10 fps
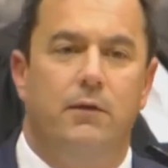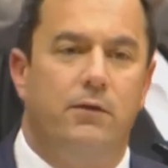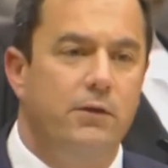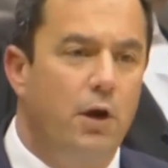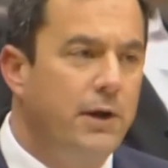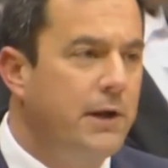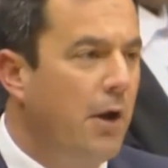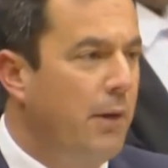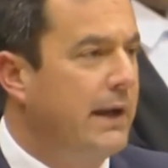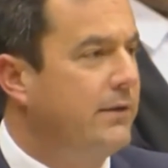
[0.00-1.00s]
This is not a
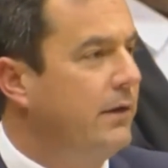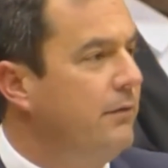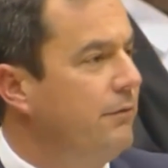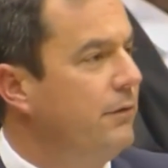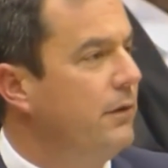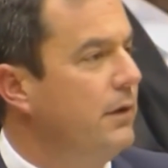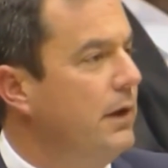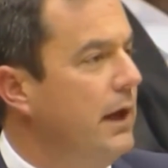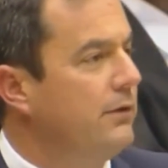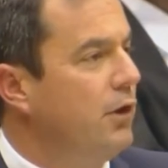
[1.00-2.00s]
directive,
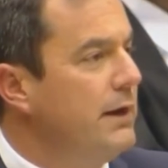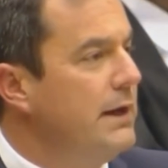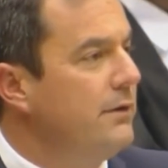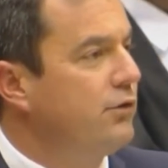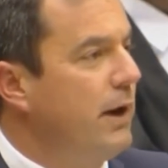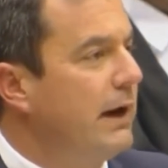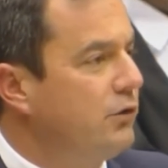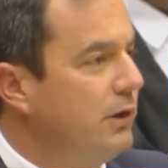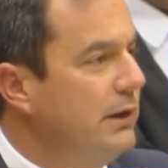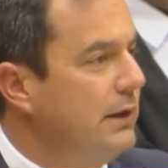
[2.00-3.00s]
it's not an
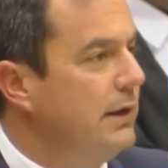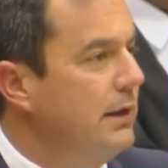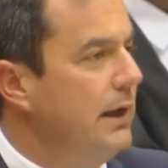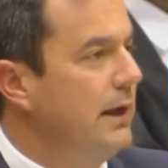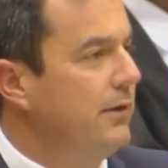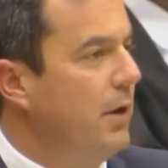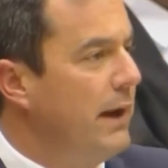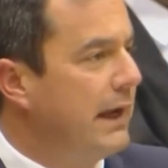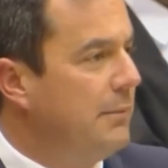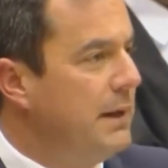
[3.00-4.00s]
instruction, it is a
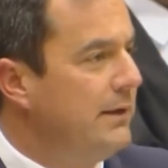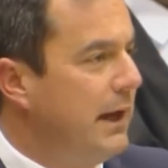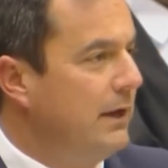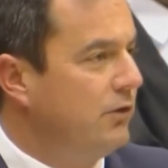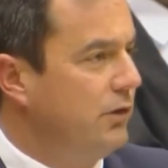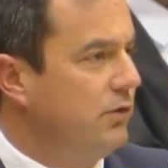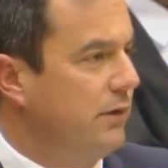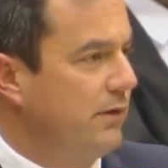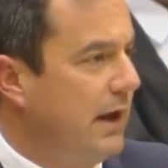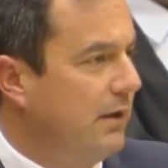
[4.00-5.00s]
recommendation to
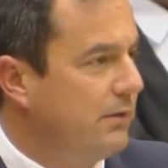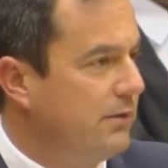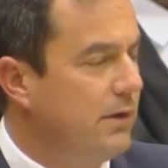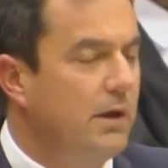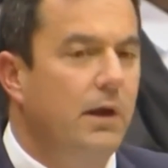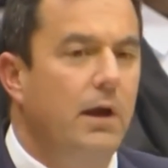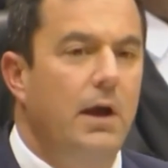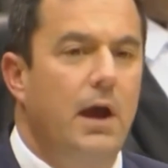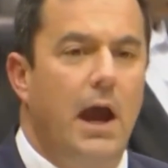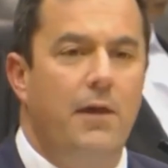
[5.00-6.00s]
this House.
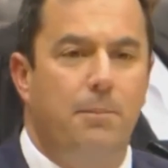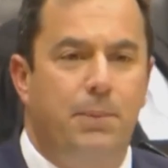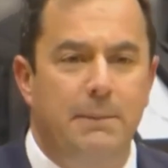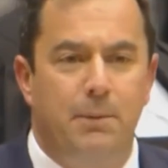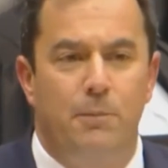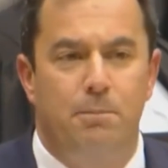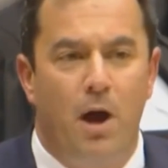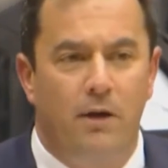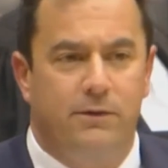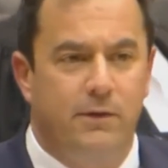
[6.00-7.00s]
And the people who
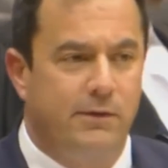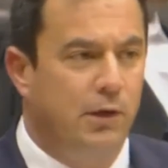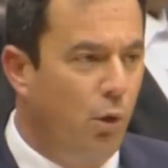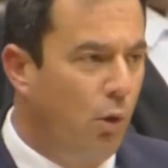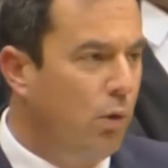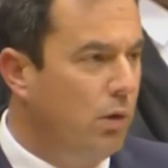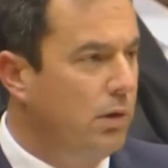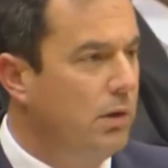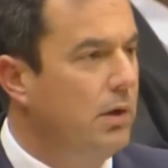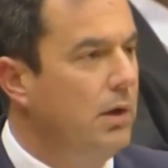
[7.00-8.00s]
passed this law
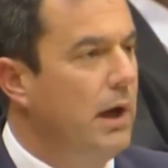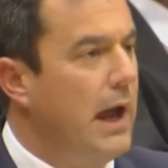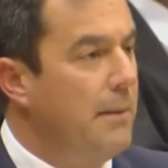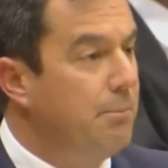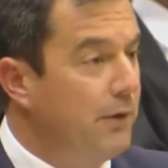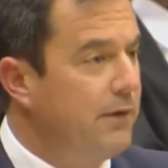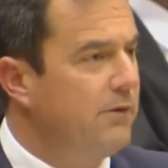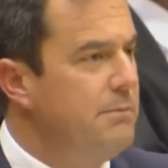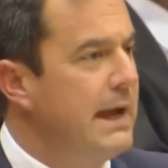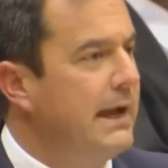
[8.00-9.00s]
and put
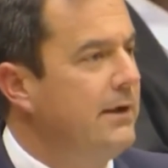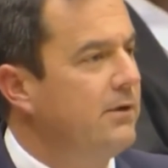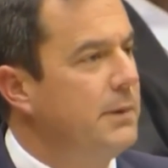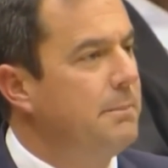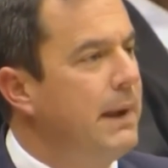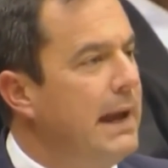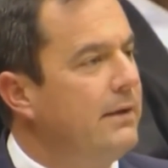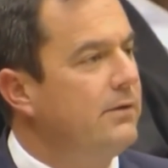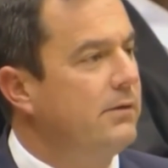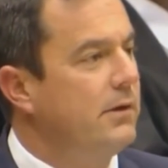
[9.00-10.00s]
this mechanism in
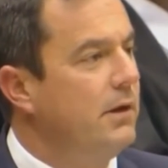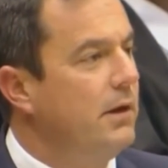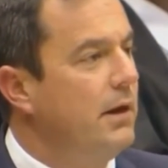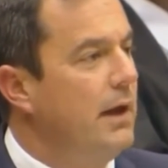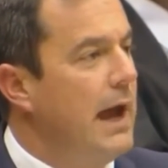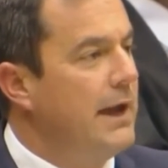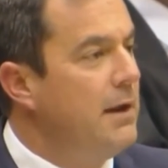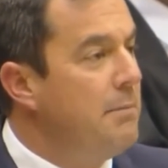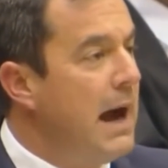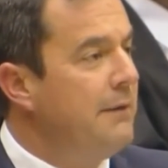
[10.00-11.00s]
place had
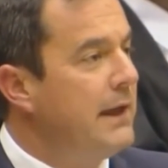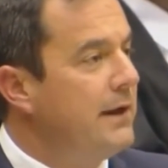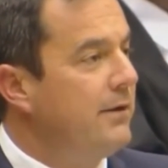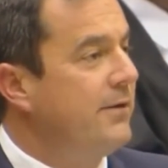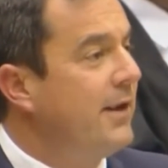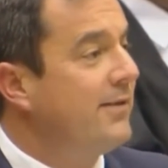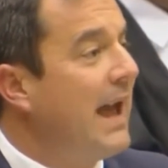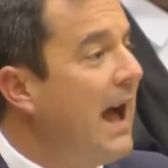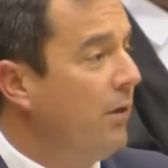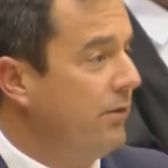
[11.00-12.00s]
in mind that it is this
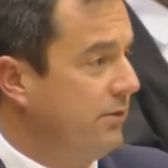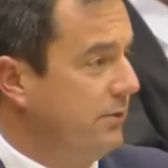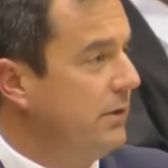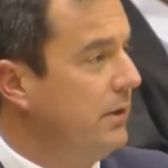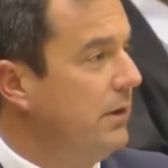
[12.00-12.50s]
House